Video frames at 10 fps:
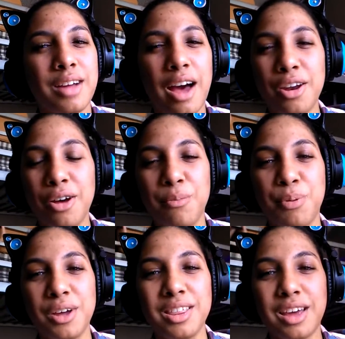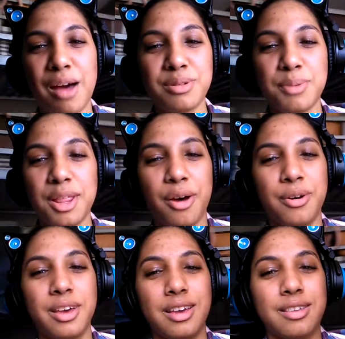I don't know. Put in the
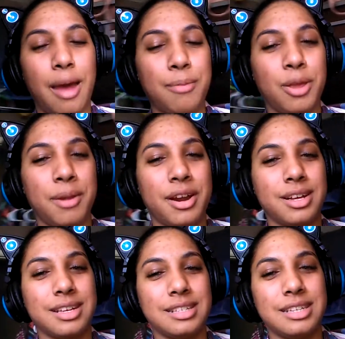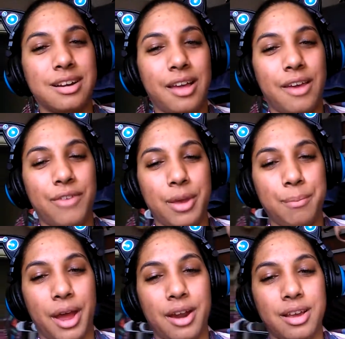comments below. Is Captain America considered a
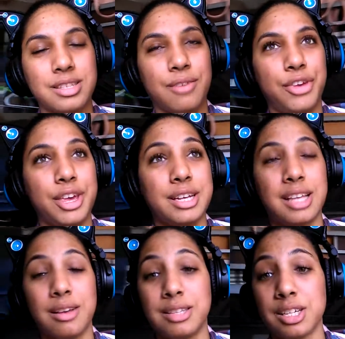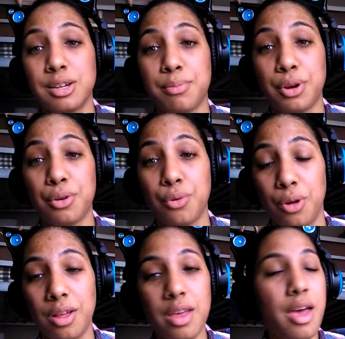vampire? Because if he is, that was actually pretty
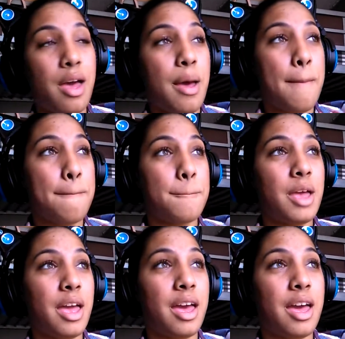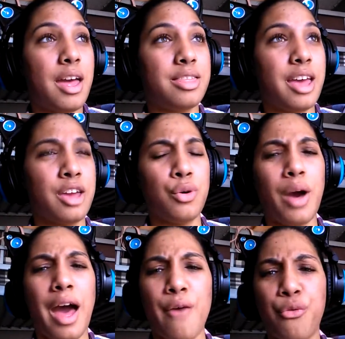cool. And then you
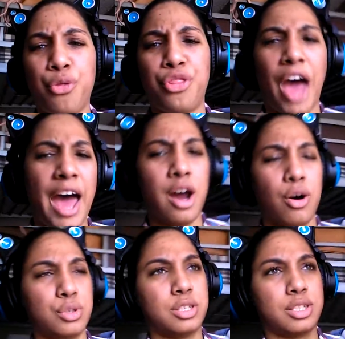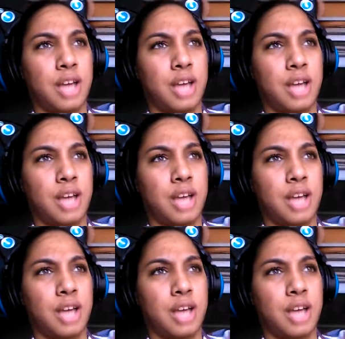have Thanos